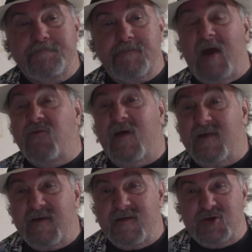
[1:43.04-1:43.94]

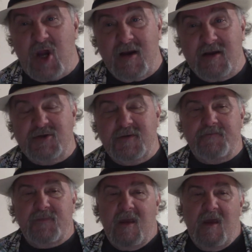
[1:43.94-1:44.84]
address this challenge.
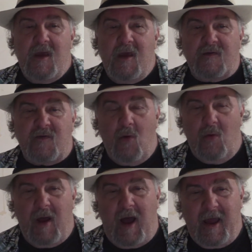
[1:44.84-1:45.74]

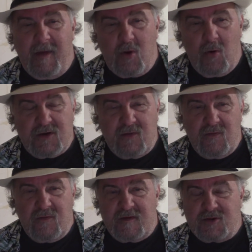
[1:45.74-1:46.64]
So I'm going
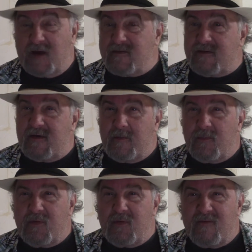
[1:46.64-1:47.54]
to suggest
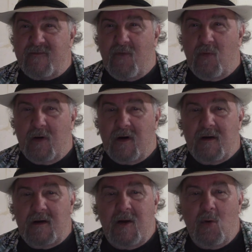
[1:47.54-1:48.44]
3 or
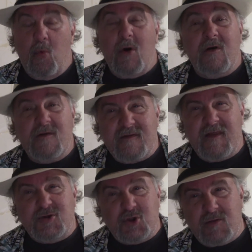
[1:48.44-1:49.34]
4 words
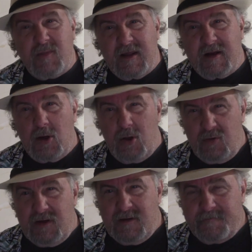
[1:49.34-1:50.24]
that should be
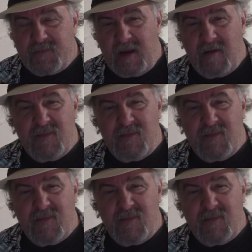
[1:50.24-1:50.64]
included.